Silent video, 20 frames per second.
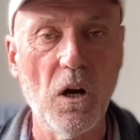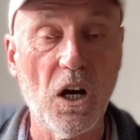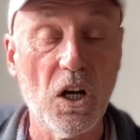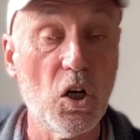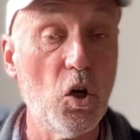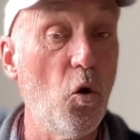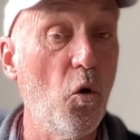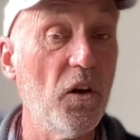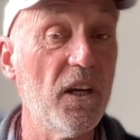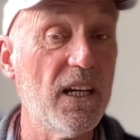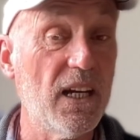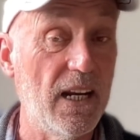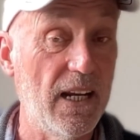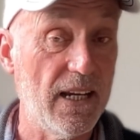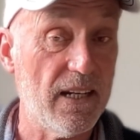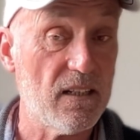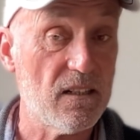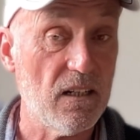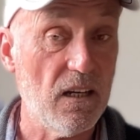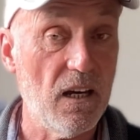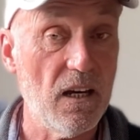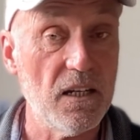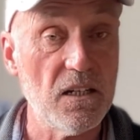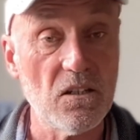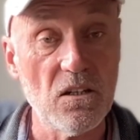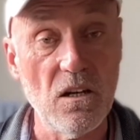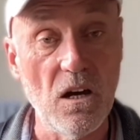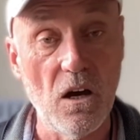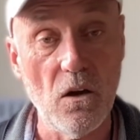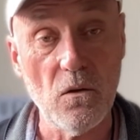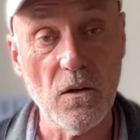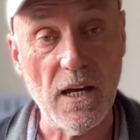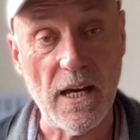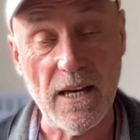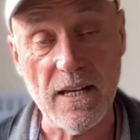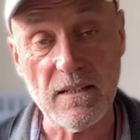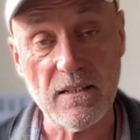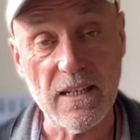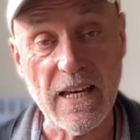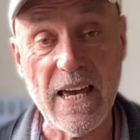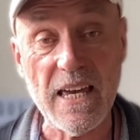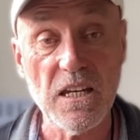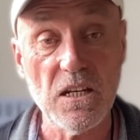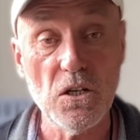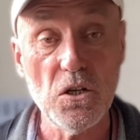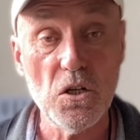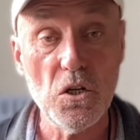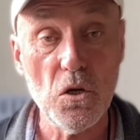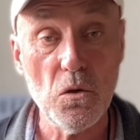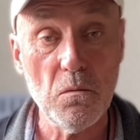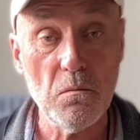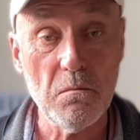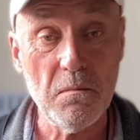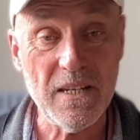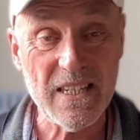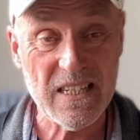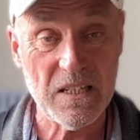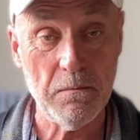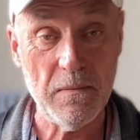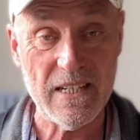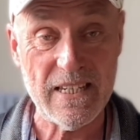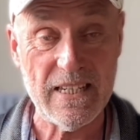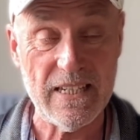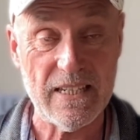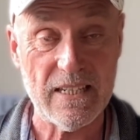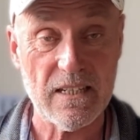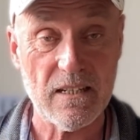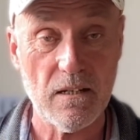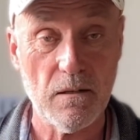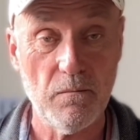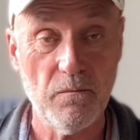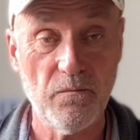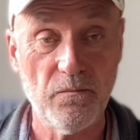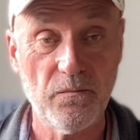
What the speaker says: a coin collector is known as a numismatist.